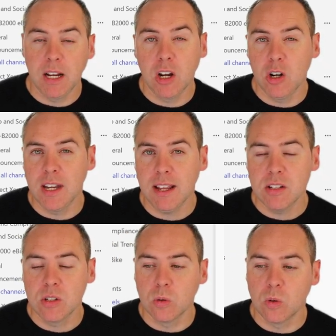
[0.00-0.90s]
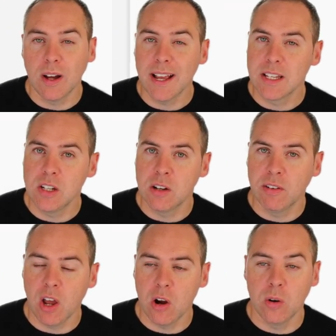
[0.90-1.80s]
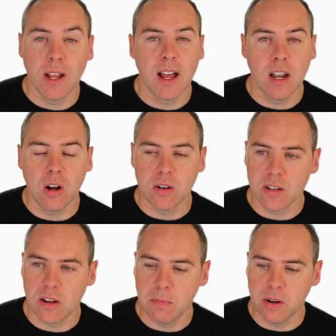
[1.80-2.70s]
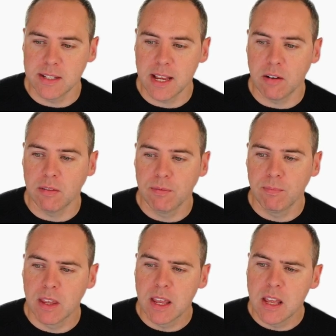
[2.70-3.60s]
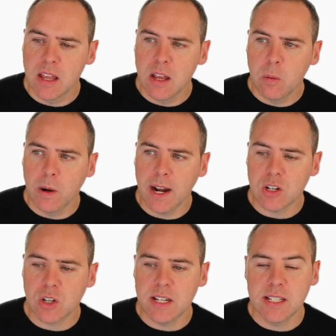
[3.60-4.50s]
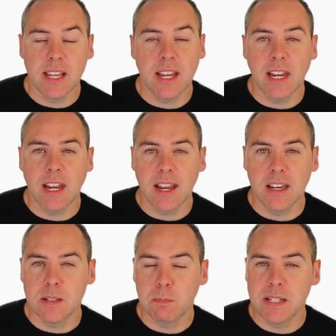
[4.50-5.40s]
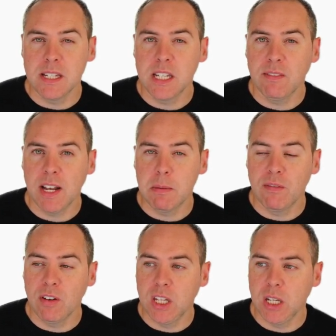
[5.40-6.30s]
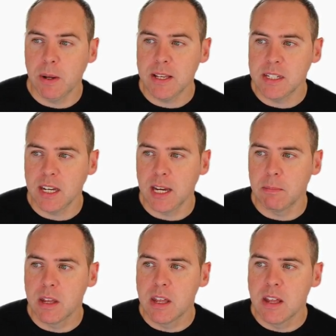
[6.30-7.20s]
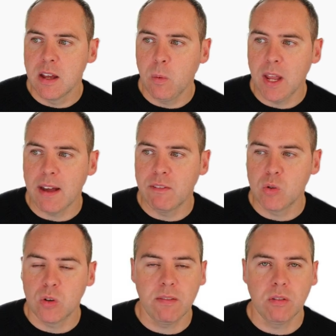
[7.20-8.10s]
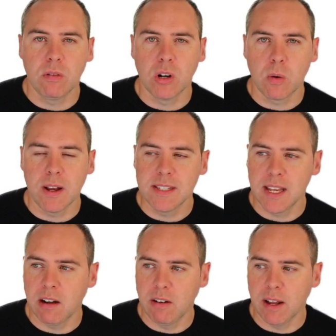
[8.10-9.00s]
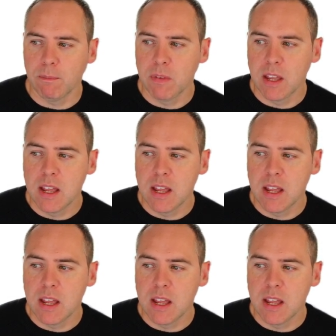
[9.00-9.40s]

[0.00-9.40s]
including Nestor as another owner alongside myself. We'll actually see in this business development for the US team, we have a travel requests area.